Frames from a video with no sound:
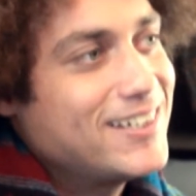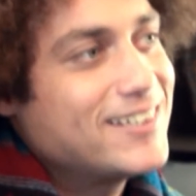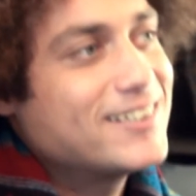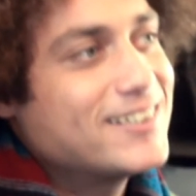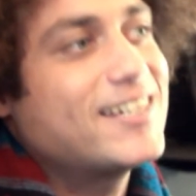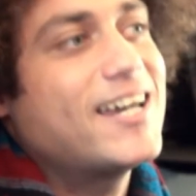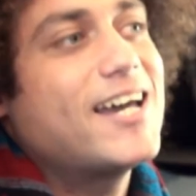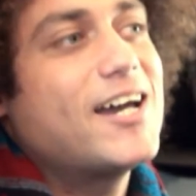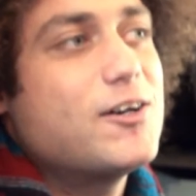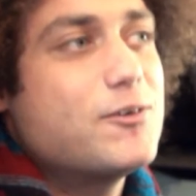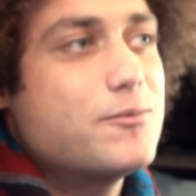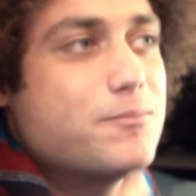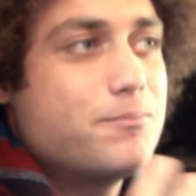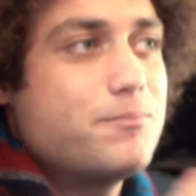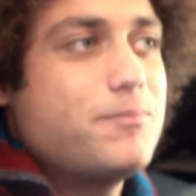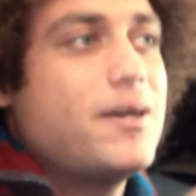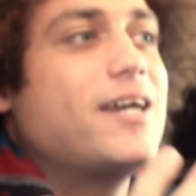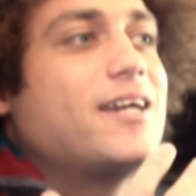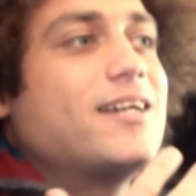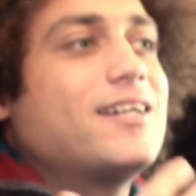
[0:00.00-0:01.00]
to how
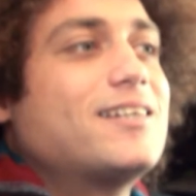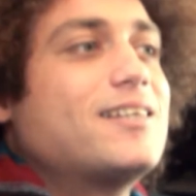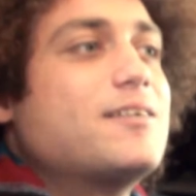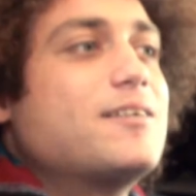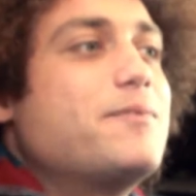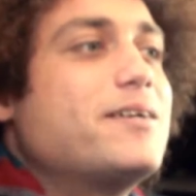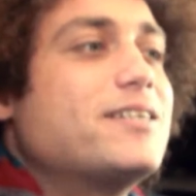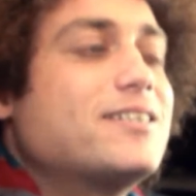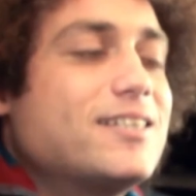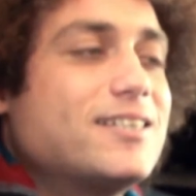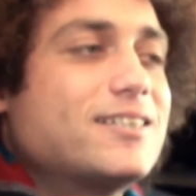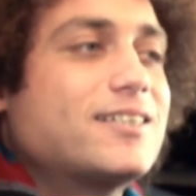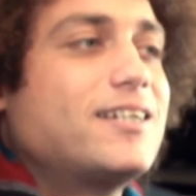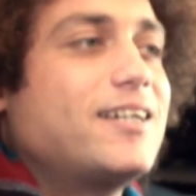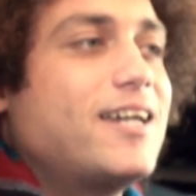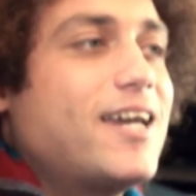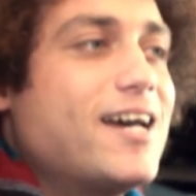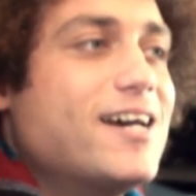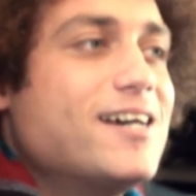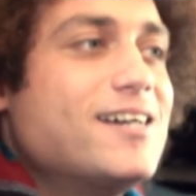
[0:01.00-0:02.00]
big the business
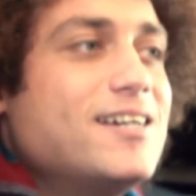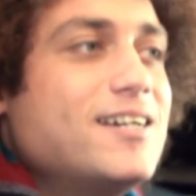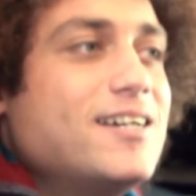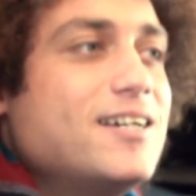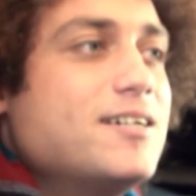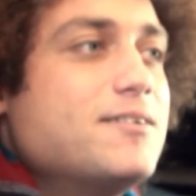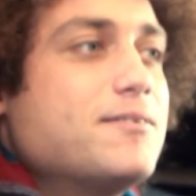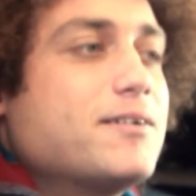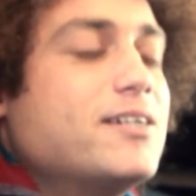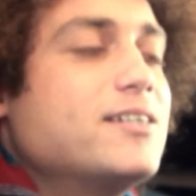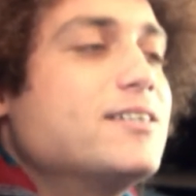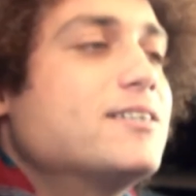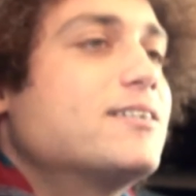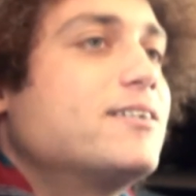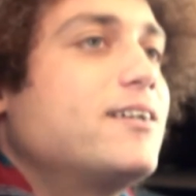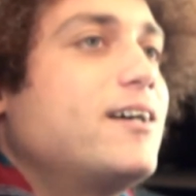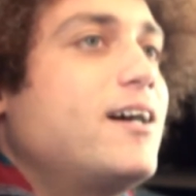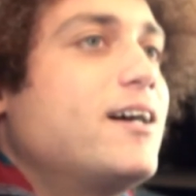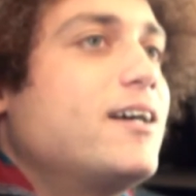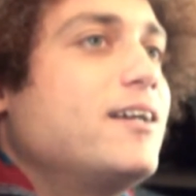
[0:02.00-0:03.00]
can get because
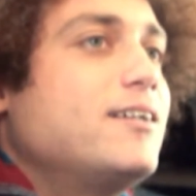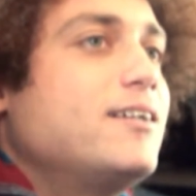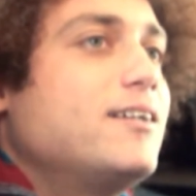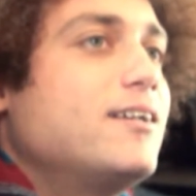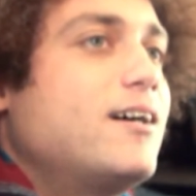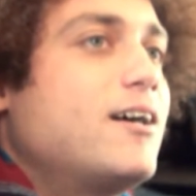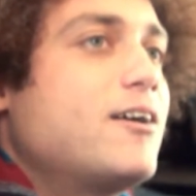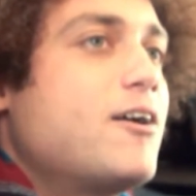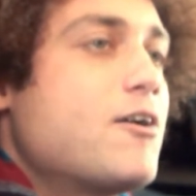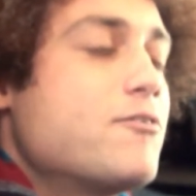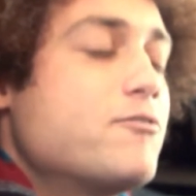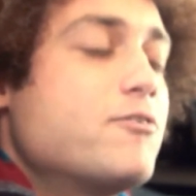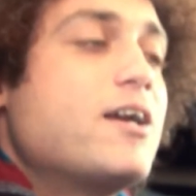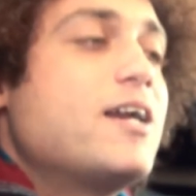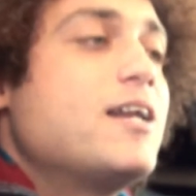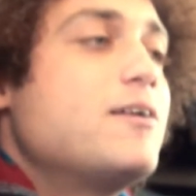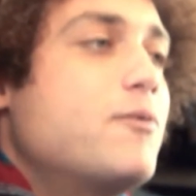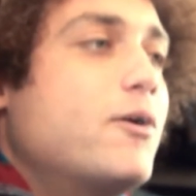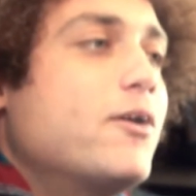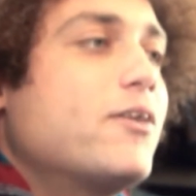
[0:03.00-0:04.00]
I, I, I
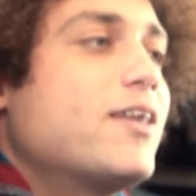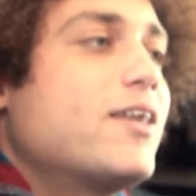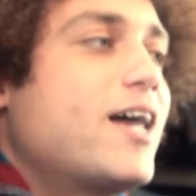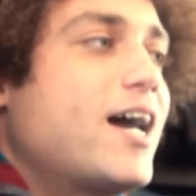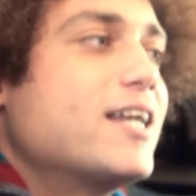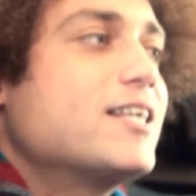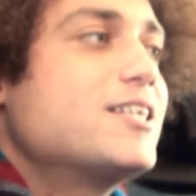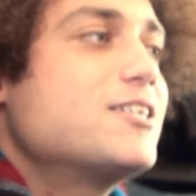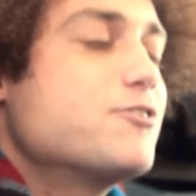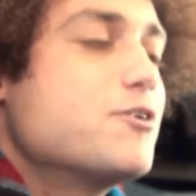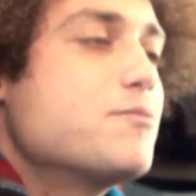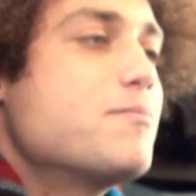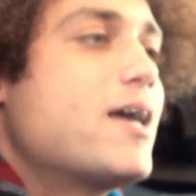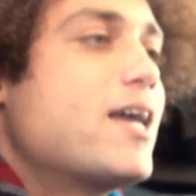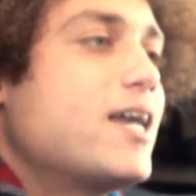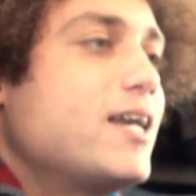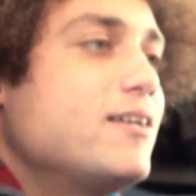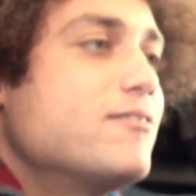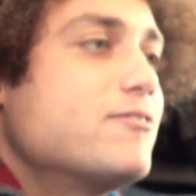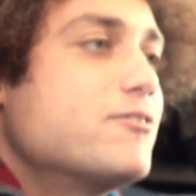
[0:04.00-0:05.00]
really want that to
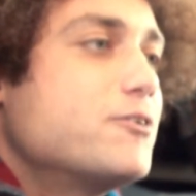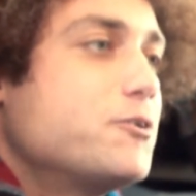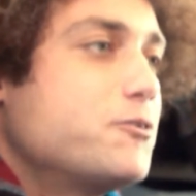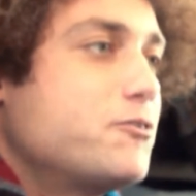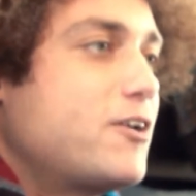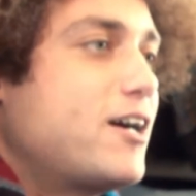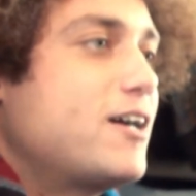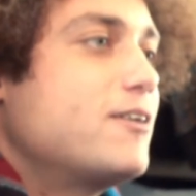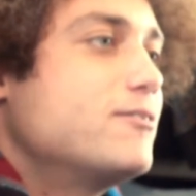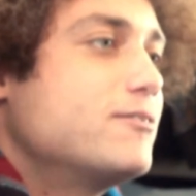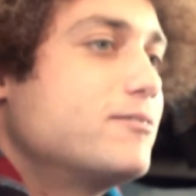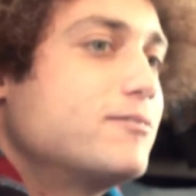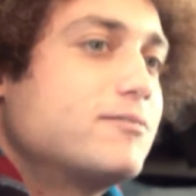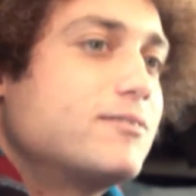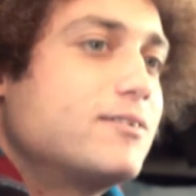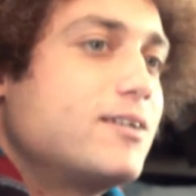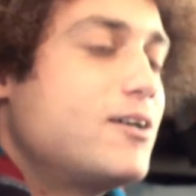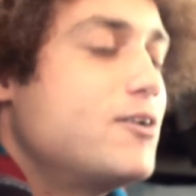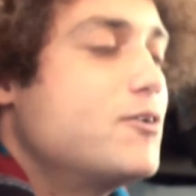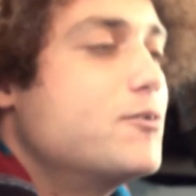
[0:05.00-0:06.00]
remain throughout
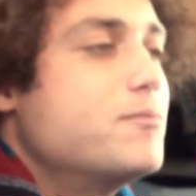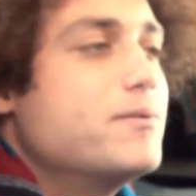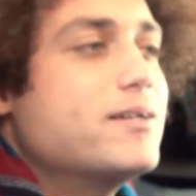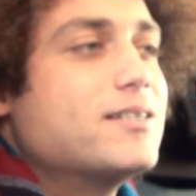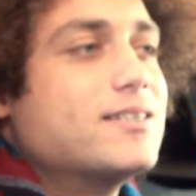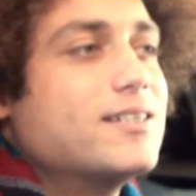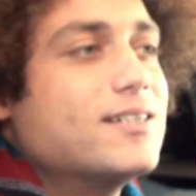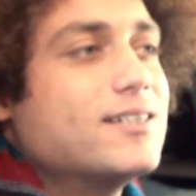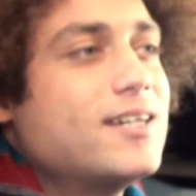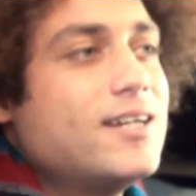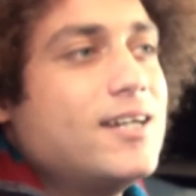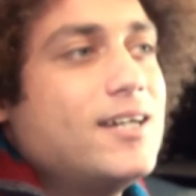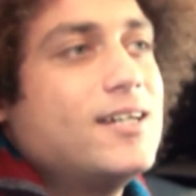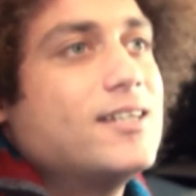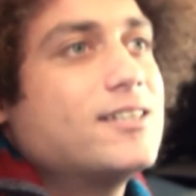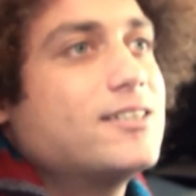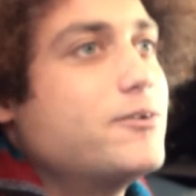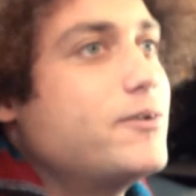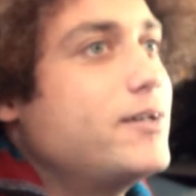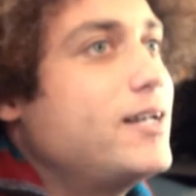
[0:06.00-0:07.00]
the whole business.
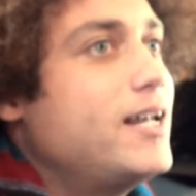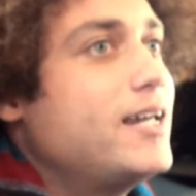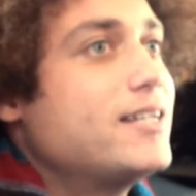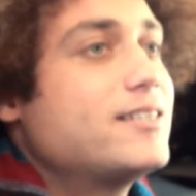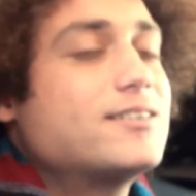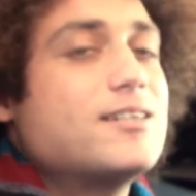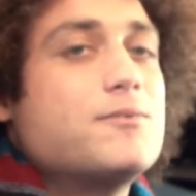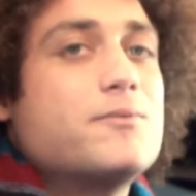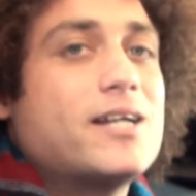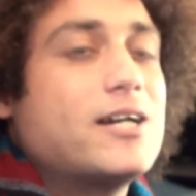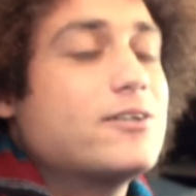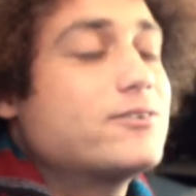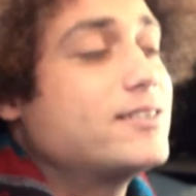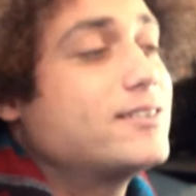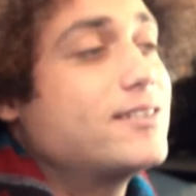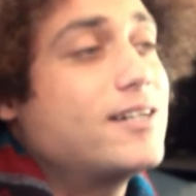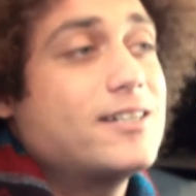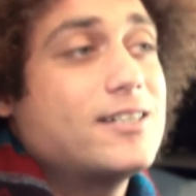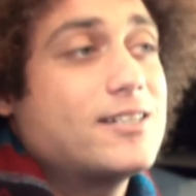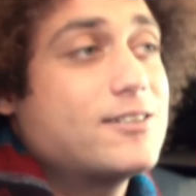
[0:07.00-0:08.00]
So mm-hmm. unless someone else
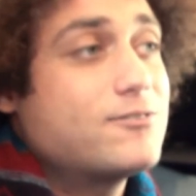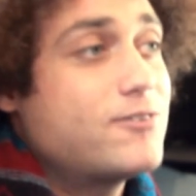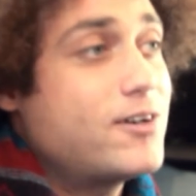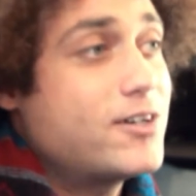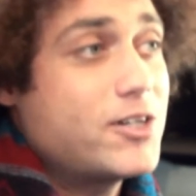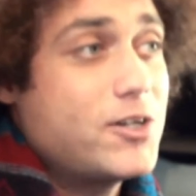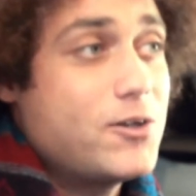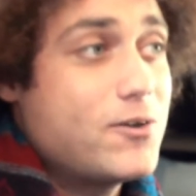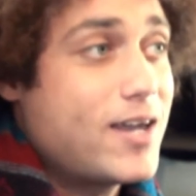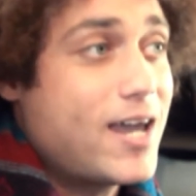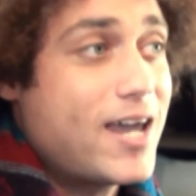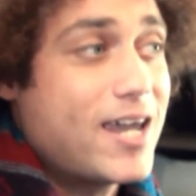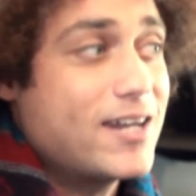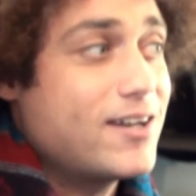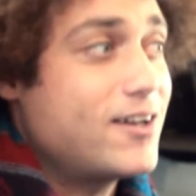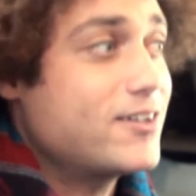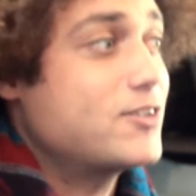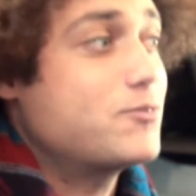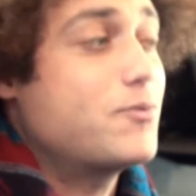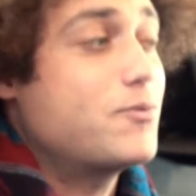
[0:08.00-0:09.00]
decided to run the UK
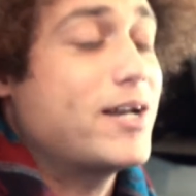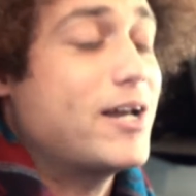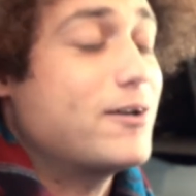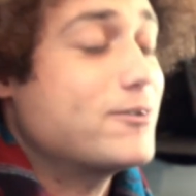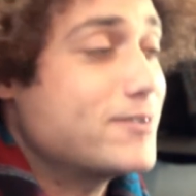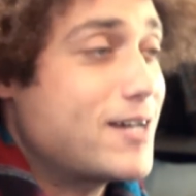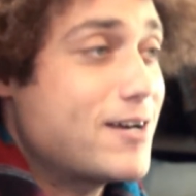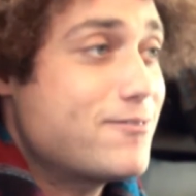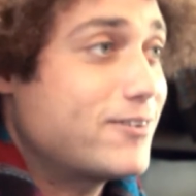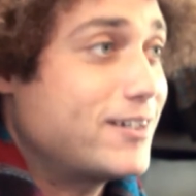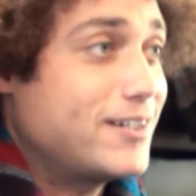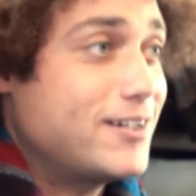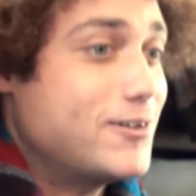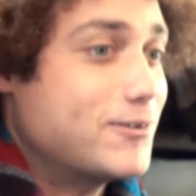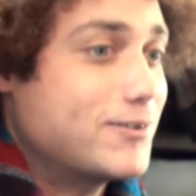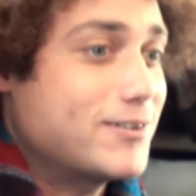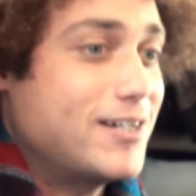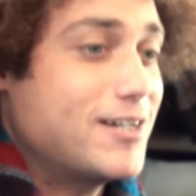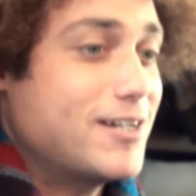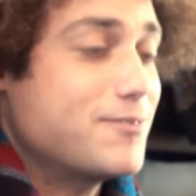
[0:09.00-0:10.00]
and I just went out to Africa the
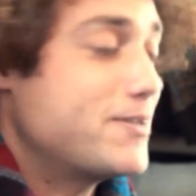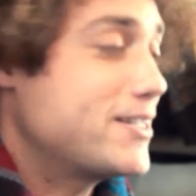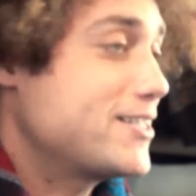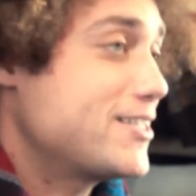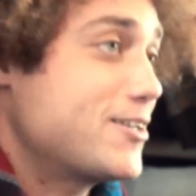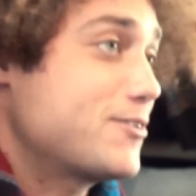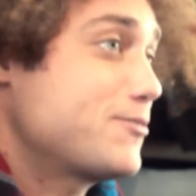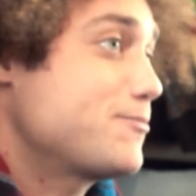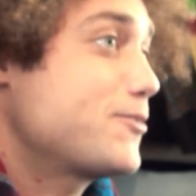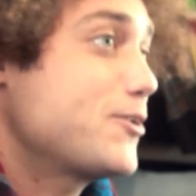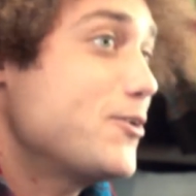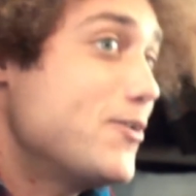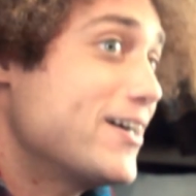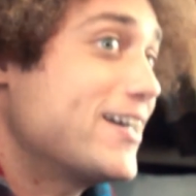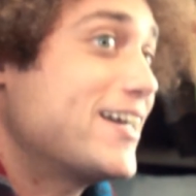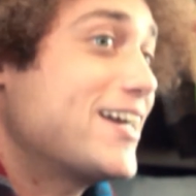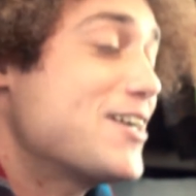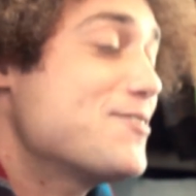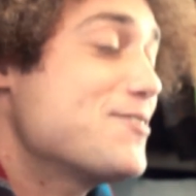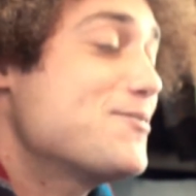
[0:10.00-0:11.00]
whole time, which I'd
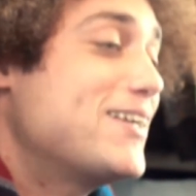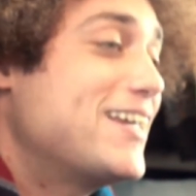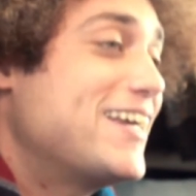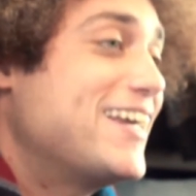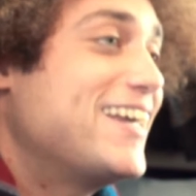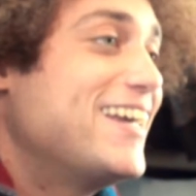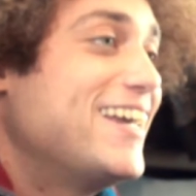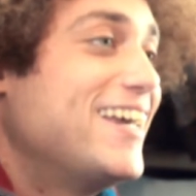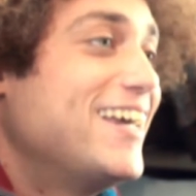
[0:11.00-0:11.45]
quite happily